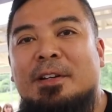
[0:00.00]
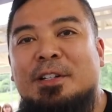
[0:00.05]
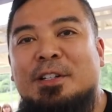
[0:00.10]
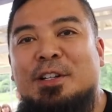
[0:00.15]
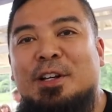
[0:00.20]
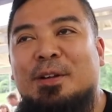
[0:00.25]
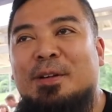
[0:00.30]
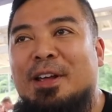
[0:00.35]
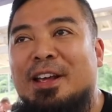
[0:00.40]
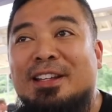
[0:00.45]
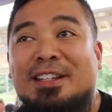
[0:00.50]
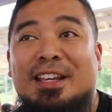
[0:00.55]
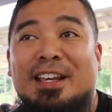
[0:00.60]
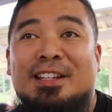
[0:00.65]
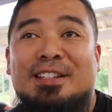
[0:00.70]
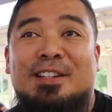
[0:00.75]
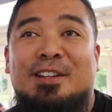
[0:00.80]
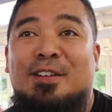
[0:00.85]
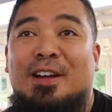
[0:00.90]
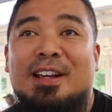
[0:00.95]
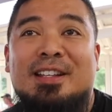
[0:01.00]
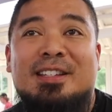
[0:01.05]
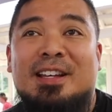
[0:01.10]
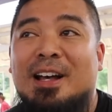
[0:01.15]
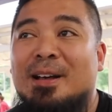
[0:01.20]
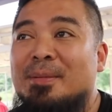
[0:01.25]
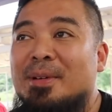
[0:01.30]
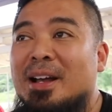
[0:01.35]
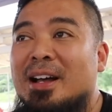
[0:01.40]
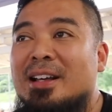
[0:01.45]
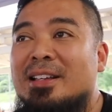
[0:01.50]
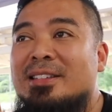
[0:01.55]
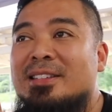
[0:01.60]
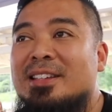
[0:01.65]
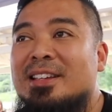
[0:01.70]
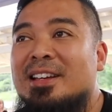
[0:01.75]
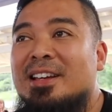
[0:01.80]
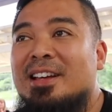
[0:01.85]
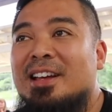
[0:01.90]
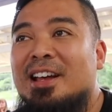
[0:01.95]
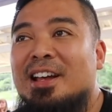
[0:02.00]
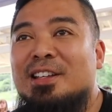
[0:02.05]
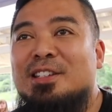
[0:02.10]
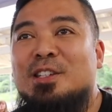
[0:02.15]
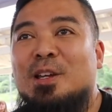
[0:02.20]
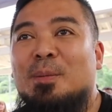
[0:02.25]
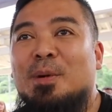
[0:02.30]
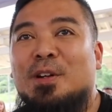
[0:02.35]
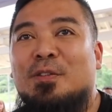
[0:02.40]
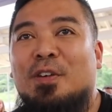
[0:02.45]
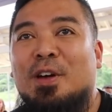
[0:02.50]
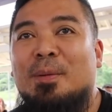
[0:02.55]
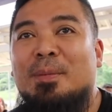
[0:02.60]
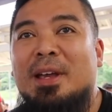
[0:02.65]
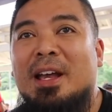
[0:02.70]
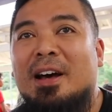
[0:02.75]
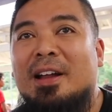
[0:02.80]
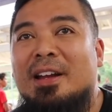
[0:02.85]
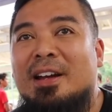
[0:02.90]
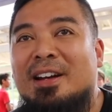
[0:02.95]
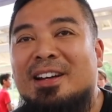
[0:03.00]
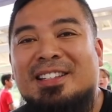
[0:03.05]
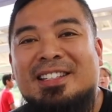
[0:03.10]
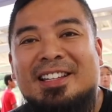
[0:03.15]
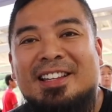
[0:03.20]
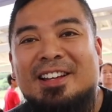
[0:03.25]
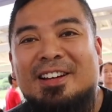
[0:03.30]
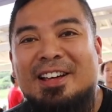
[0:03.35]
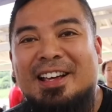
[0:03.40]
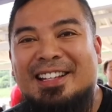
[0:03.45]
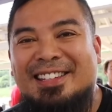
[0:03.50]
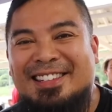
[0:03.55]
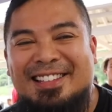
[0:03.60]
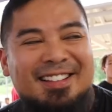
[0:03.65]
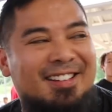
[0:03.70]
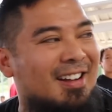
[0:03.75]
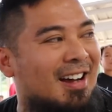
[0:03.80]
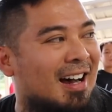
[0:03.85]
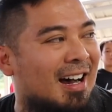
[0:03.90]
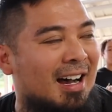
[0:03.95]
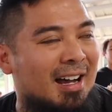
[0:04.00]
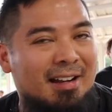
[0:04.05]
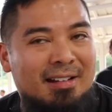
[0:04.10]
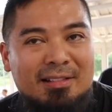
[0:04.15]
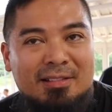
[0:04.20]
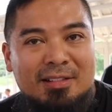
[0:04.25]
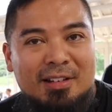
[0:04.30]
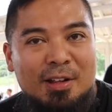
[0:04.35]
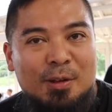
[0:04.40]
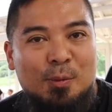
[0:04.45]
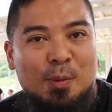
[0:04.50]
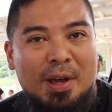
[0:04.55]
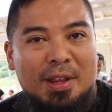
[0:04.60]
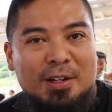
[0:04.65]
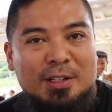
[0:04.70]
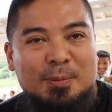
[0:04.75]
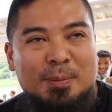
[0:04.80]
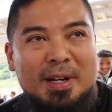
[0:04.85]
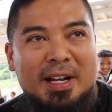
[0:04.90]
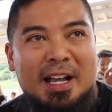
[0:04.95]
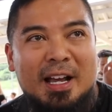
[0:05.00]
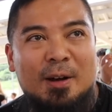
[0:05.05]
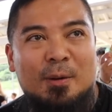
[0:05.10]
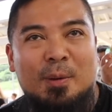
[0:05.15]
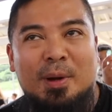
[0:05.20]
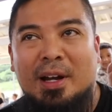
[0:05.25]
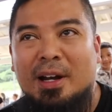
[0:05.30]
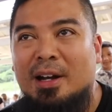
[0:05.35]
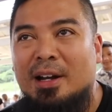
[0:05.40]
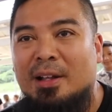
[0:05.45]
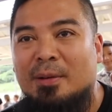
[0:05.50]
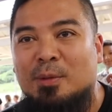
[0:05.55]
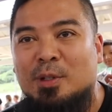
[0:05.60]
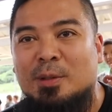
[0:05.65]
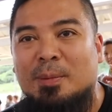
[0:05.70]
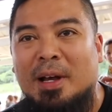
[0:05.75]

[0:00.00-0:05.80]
Should, it, it's a great time, guys. It's so much fun to be out here. It's a little, it's a little hot. The weather's been kind of weird. It was